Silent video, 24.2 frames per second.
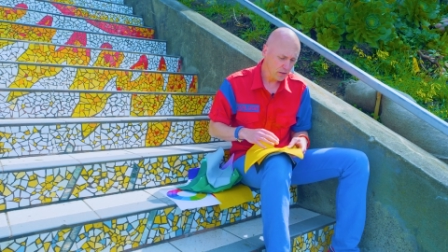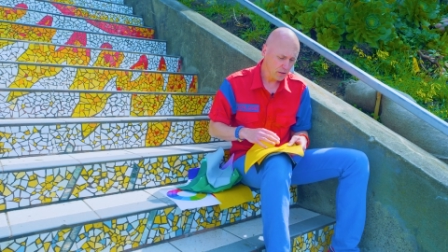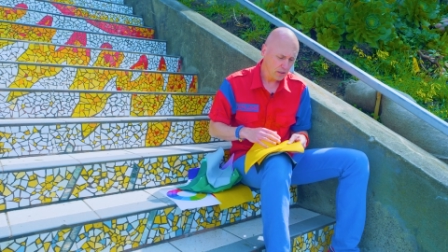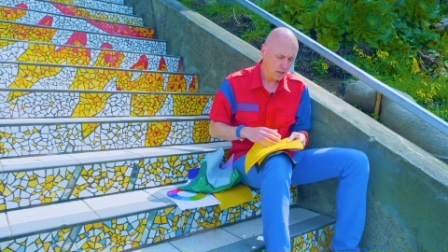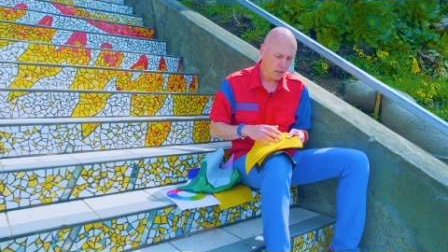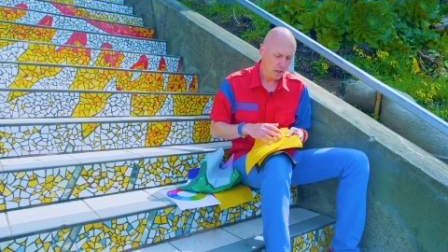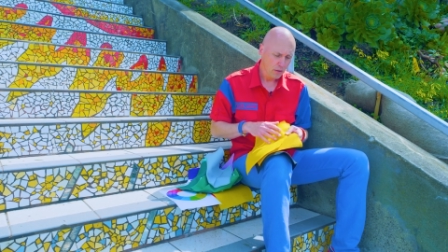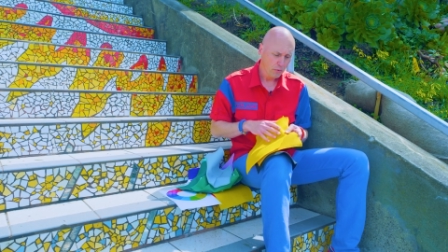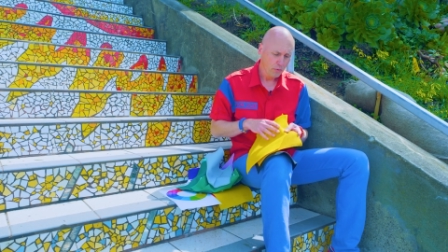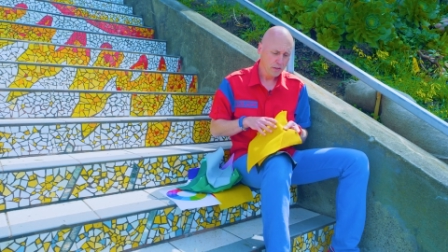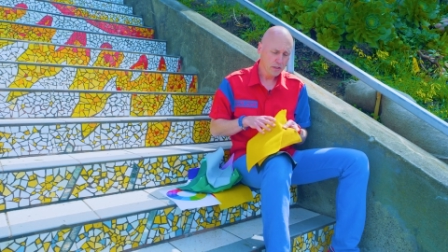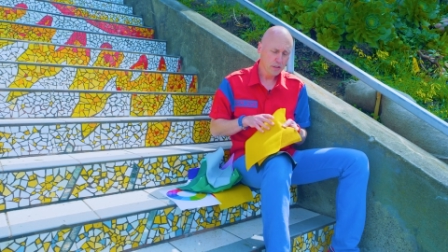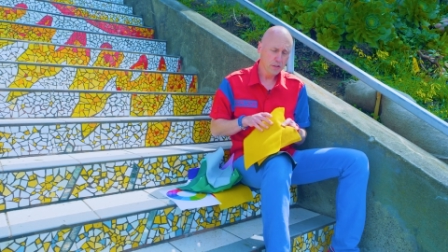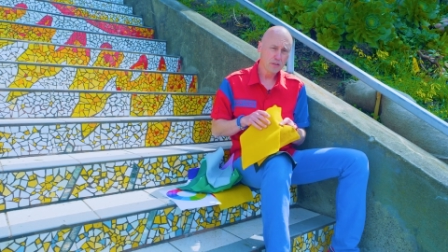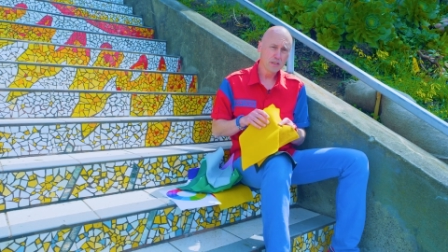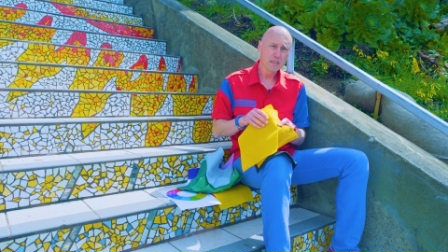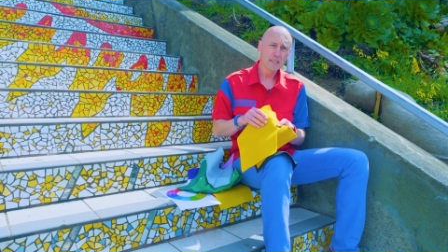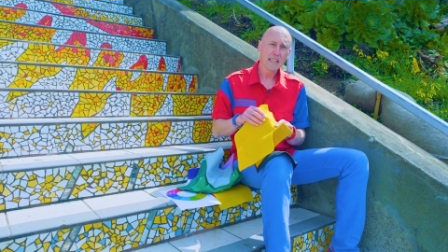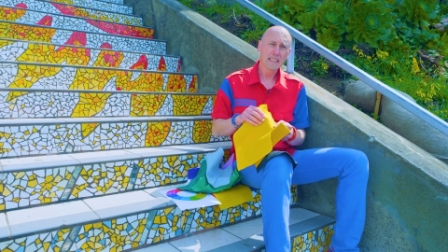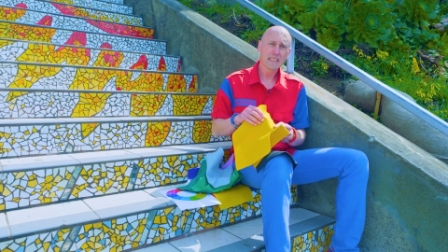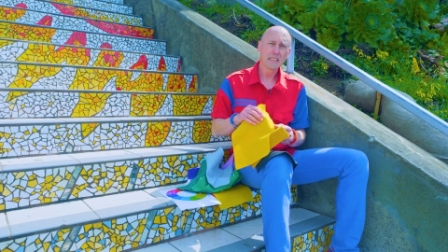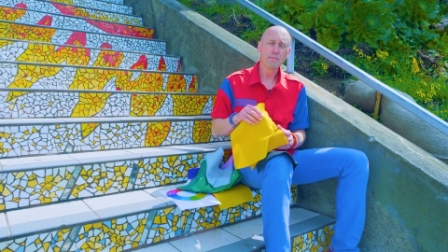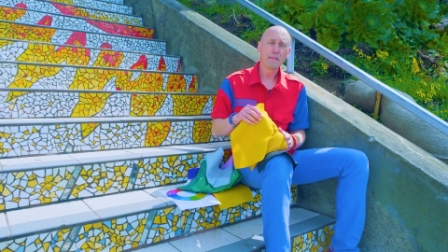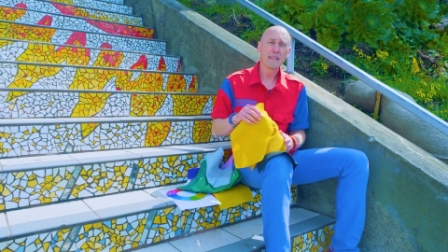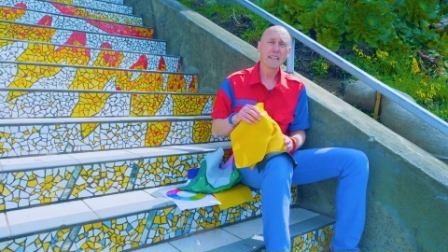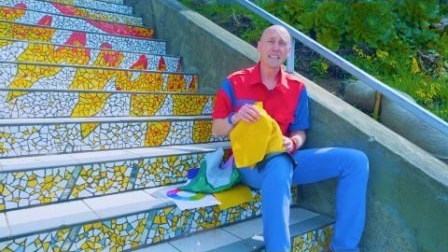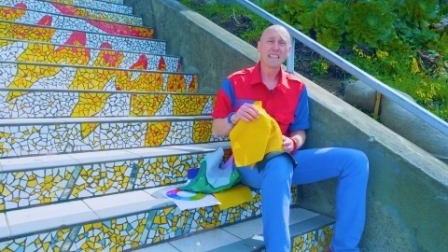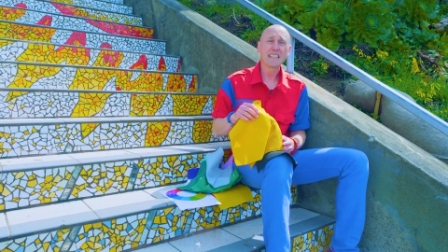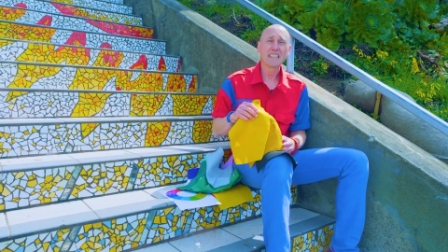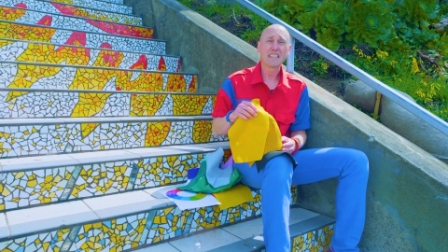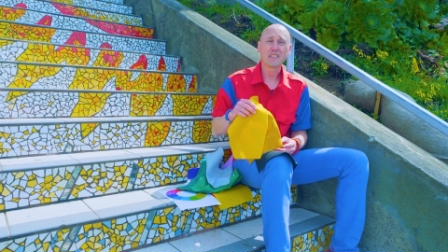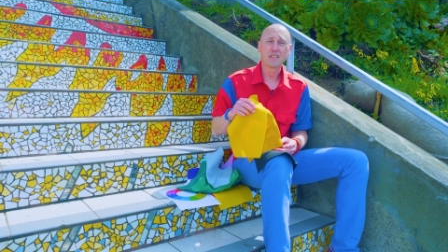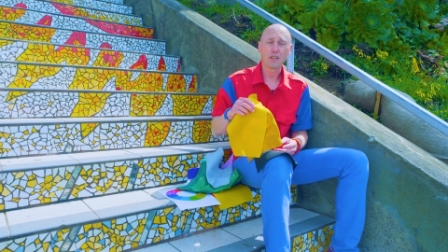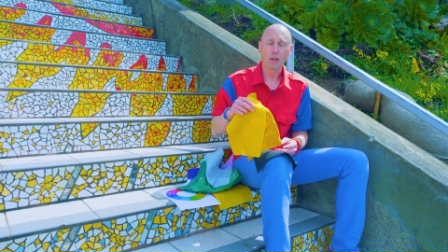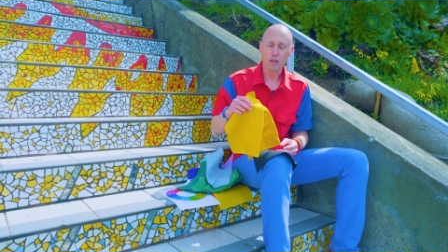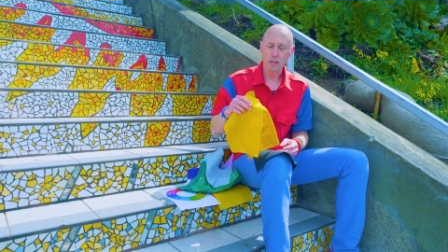What you're doing is actually making
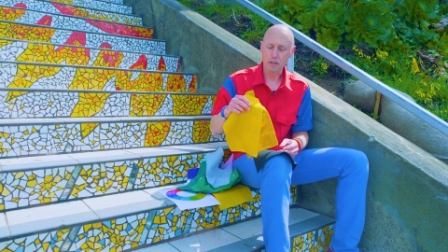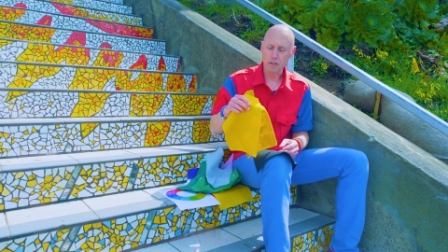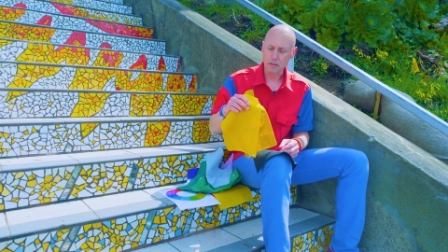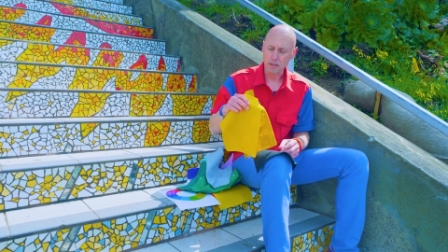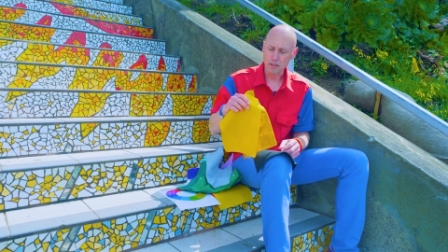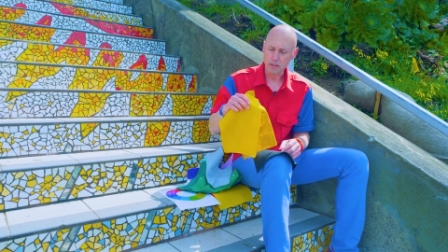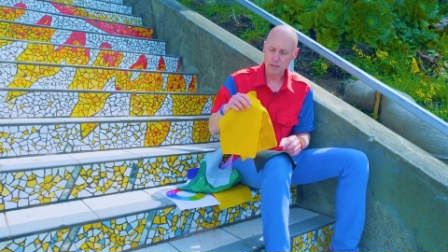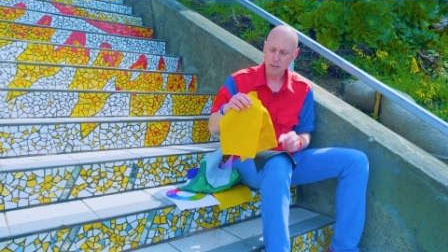it darker.